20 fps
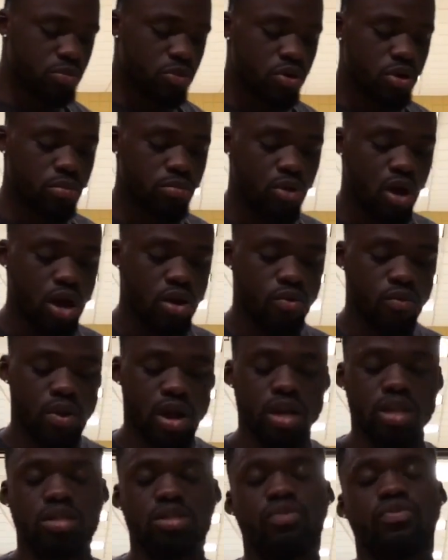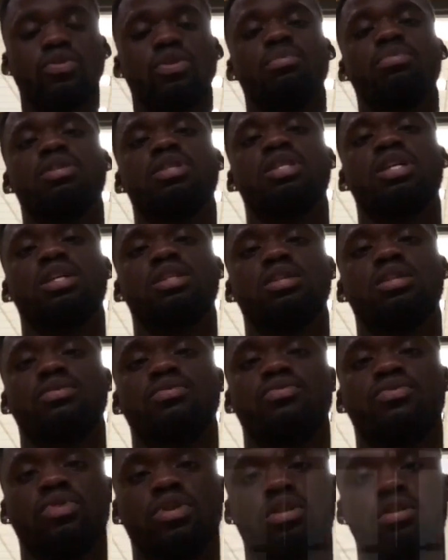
more broader range for protection for